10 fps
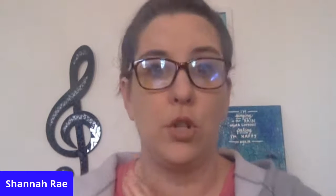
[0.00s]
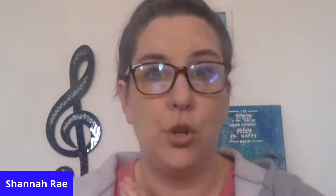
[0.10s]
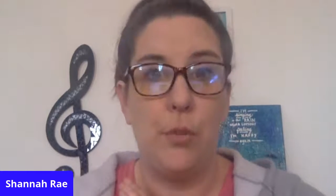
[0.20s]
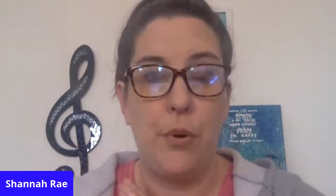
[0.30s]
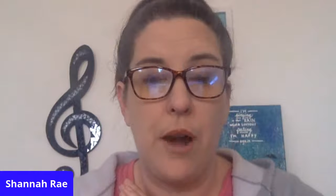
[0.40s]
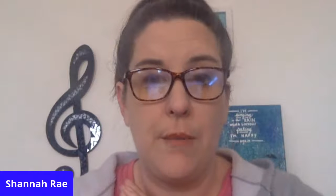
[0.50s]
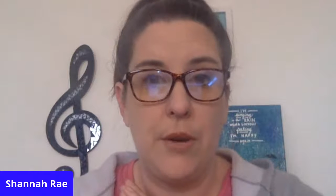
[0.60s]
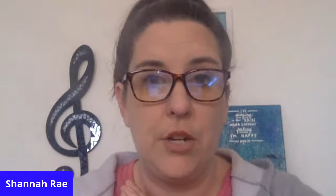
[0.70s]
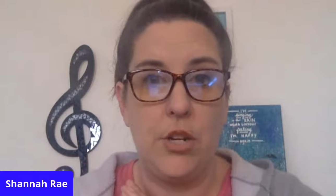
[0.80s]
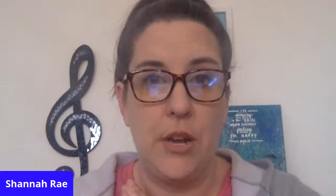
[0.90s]
two
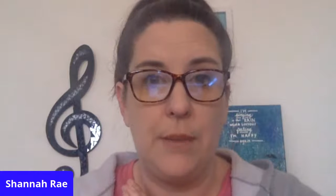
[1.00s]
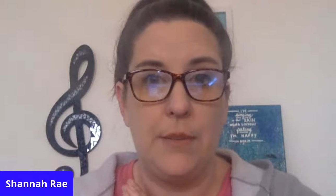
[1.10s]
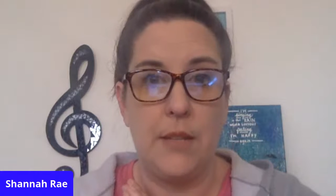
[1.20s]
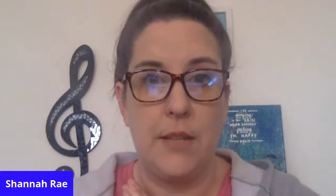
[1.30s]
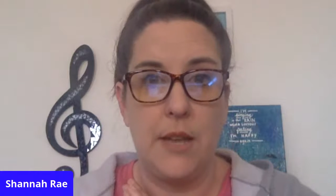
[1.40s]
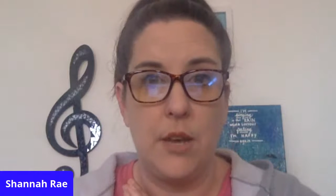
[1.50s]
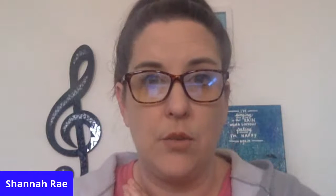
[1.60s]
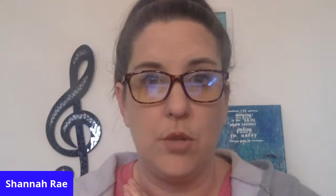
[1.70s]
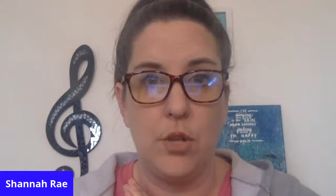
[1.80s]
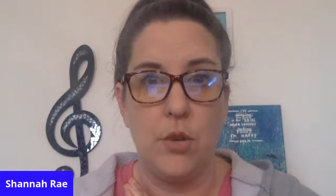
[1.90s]
primary shapes that they
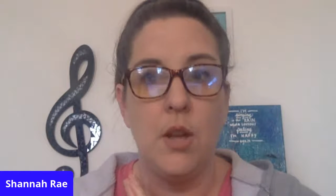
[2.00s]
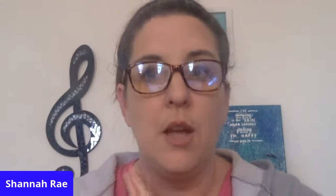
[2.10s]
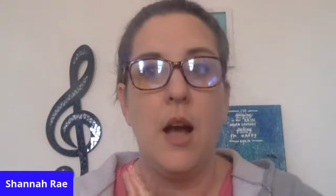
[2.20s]
go to.